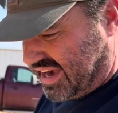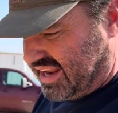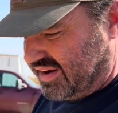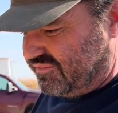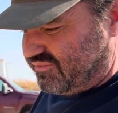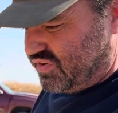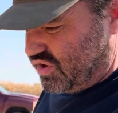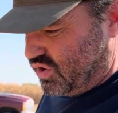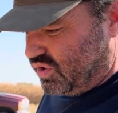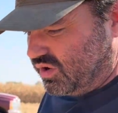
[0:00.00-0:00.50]
need
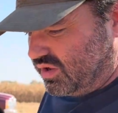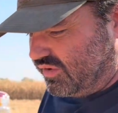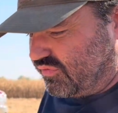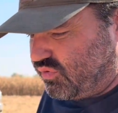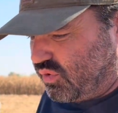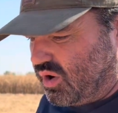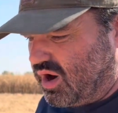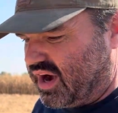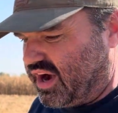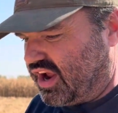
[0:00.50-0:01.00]
fuel if
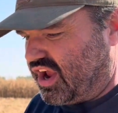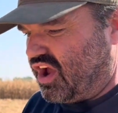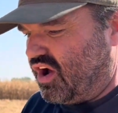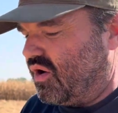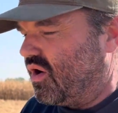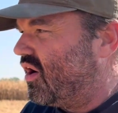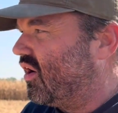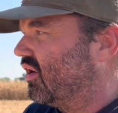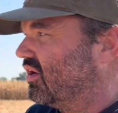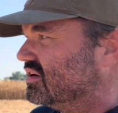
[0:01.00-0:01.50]
we're going to go
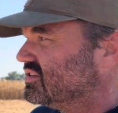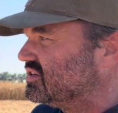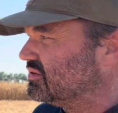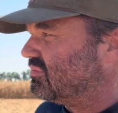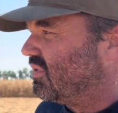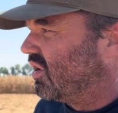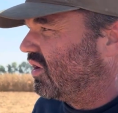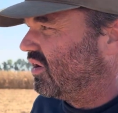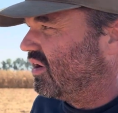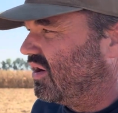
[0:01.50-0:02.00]
hard
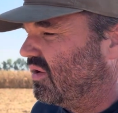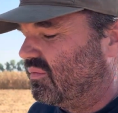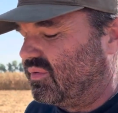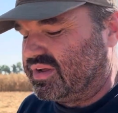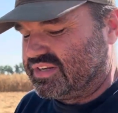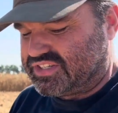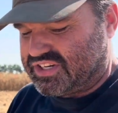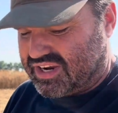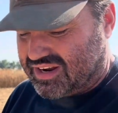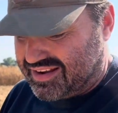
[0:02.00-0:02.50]
tomorrow,
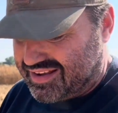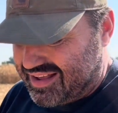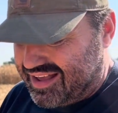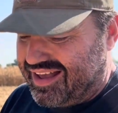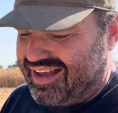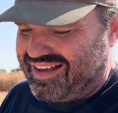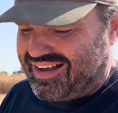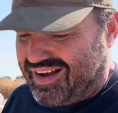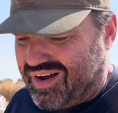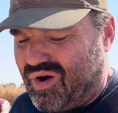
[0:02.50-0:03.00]
which
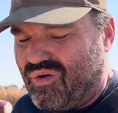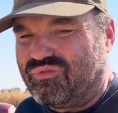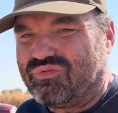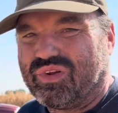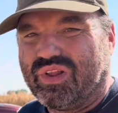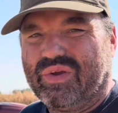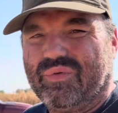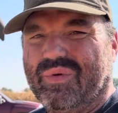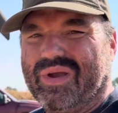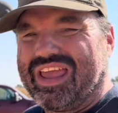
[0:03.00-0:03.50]

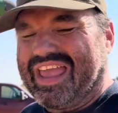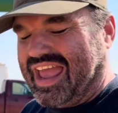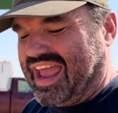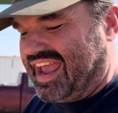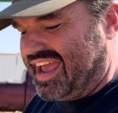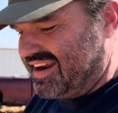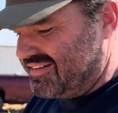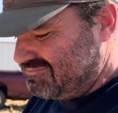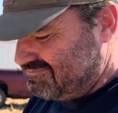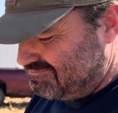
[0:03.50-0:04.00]
hopefully we
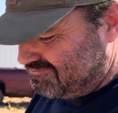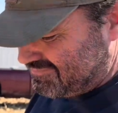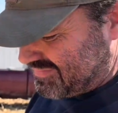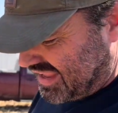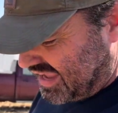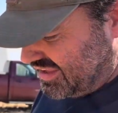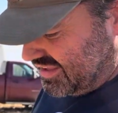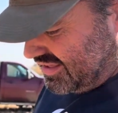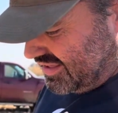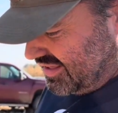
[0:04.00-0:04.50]
can.
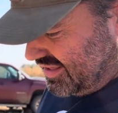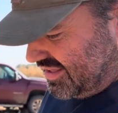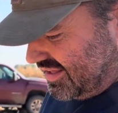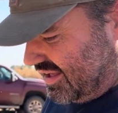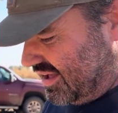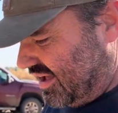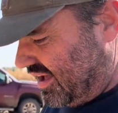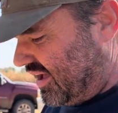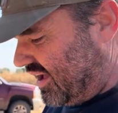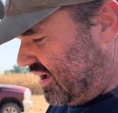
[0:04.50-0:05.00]

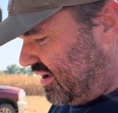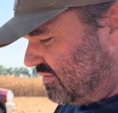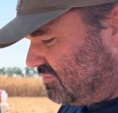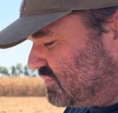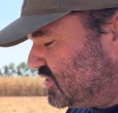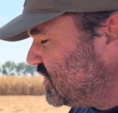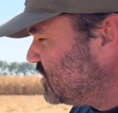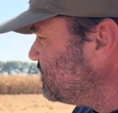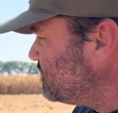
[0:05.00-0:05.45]
Just